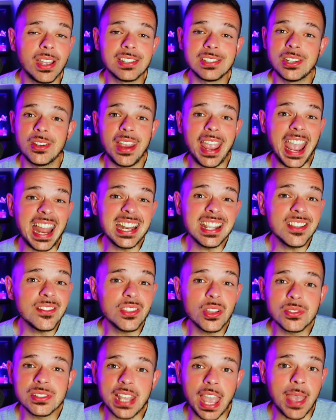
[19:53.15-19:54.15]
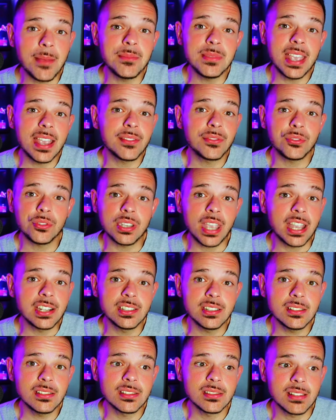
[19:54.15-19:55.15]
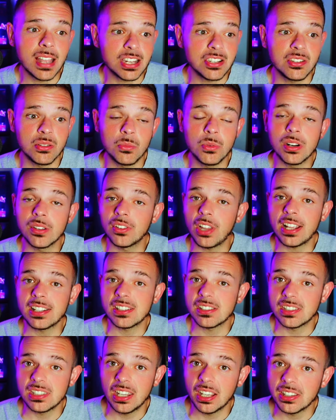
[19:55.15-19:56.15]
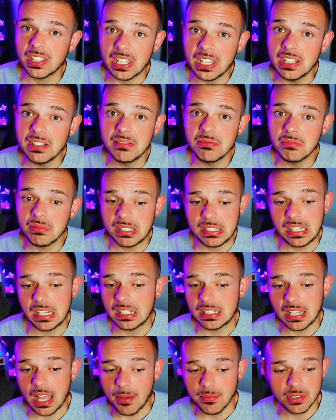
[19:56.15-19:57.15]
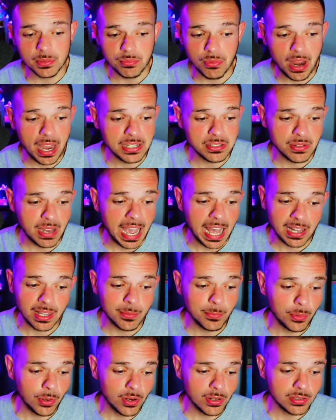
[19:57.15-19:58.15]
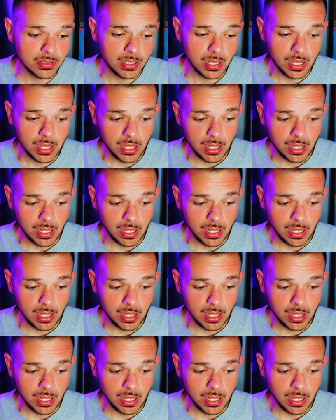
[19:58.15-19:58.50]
Is there any of those NBA free agents that you would have liked to see on the Heat instead of Thomas Bryant or Alec Burks?